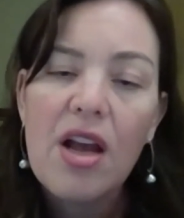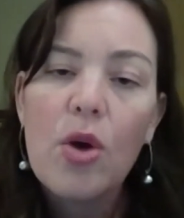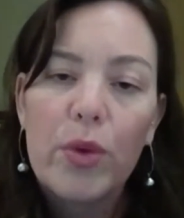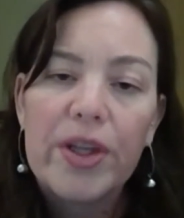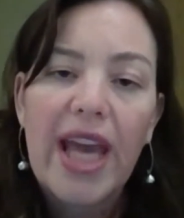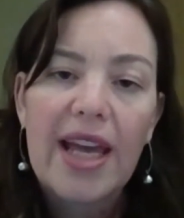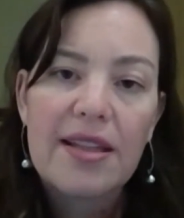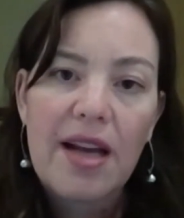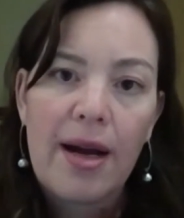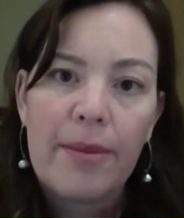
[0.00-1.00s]
would get
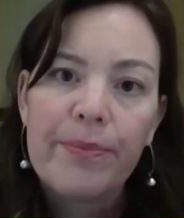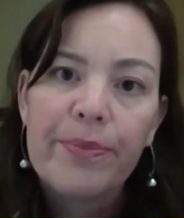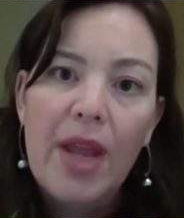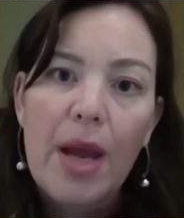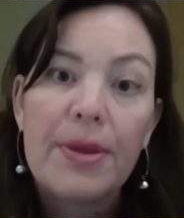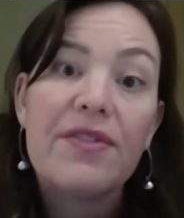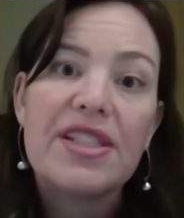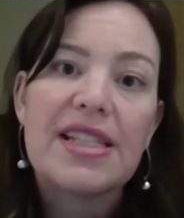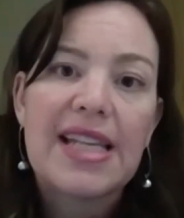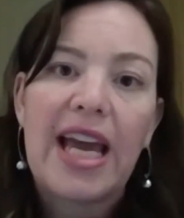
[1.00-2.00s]
a bit of a
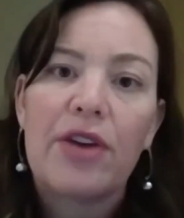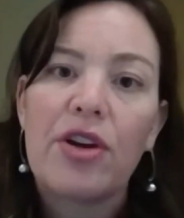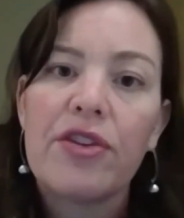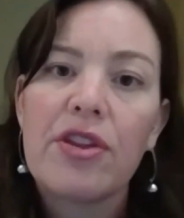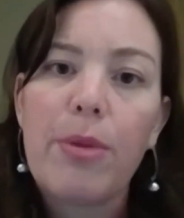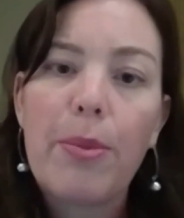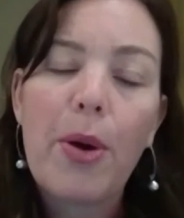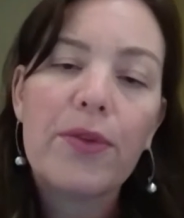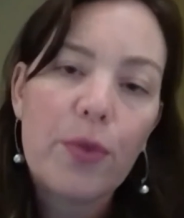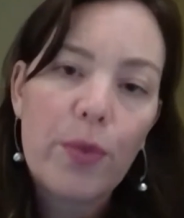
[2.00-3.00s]
discount under the
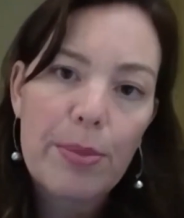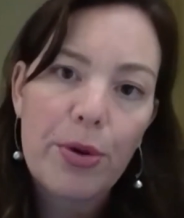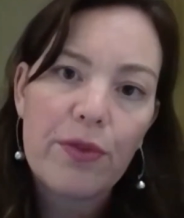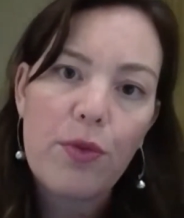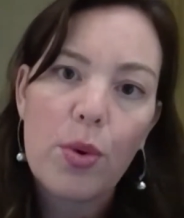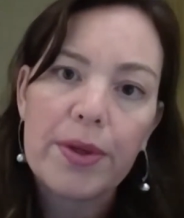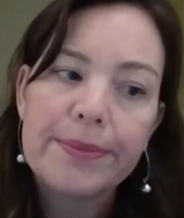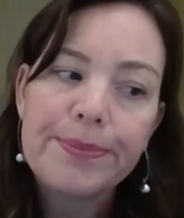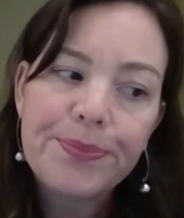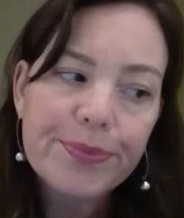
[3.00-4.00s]
proposal we put forward.
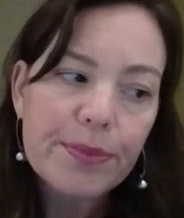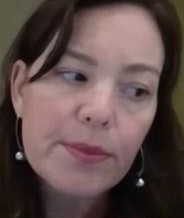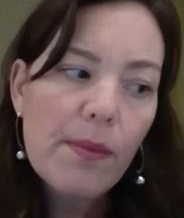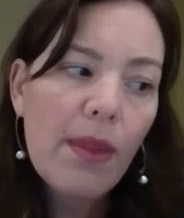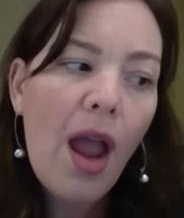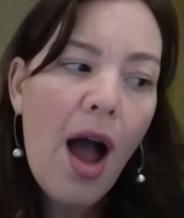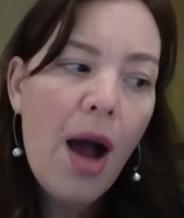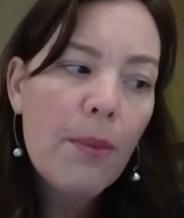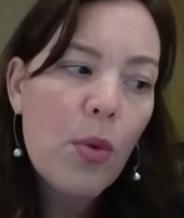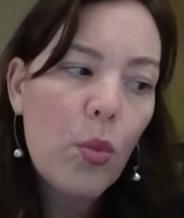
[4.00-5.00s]

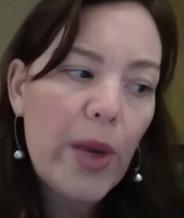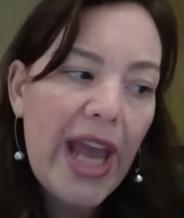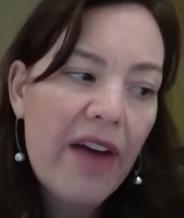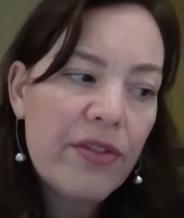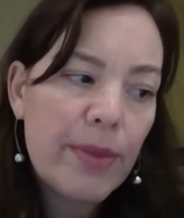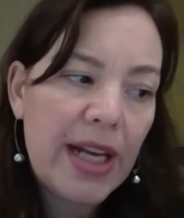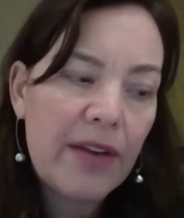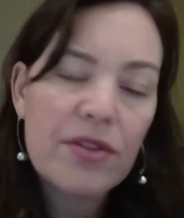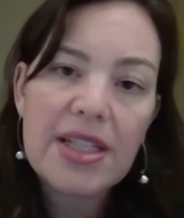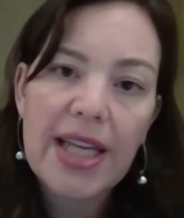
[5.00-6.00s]
We haven't been
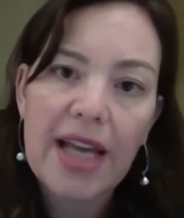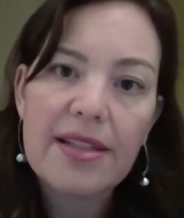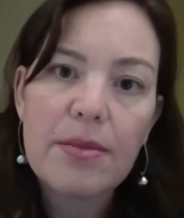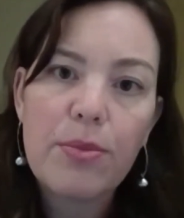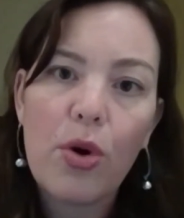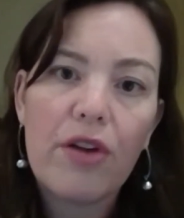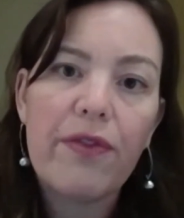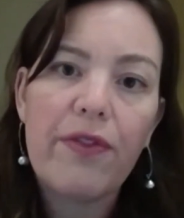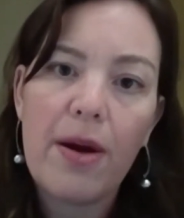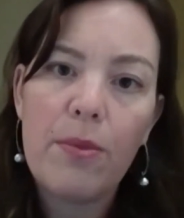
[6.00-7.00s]
able to get support
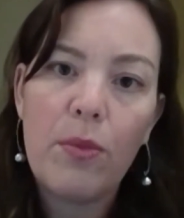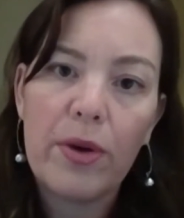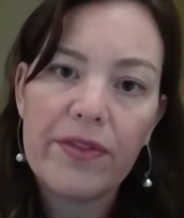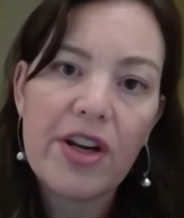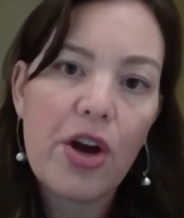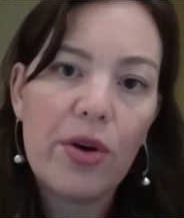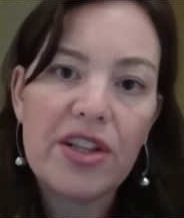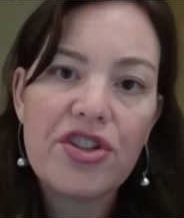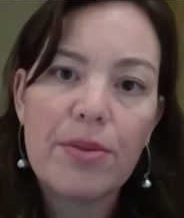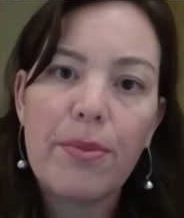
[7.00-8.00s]
from one of the
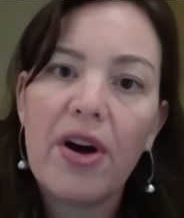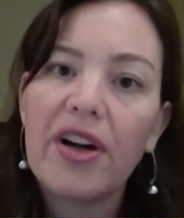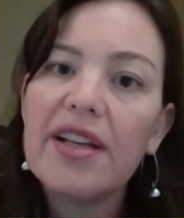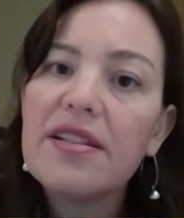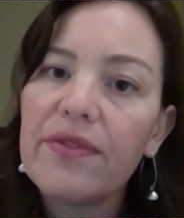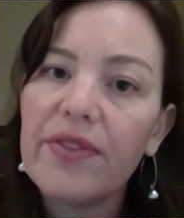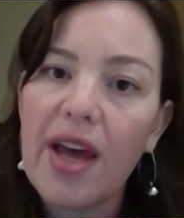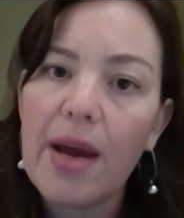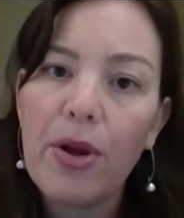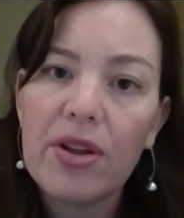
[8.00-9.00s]
coalition parties for
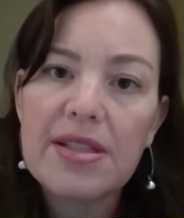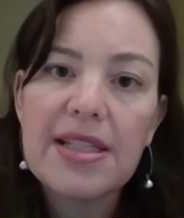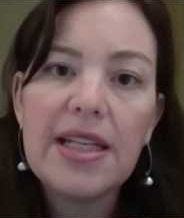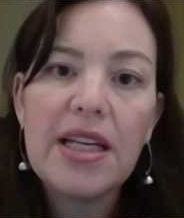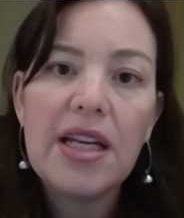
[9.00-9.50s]
that policy.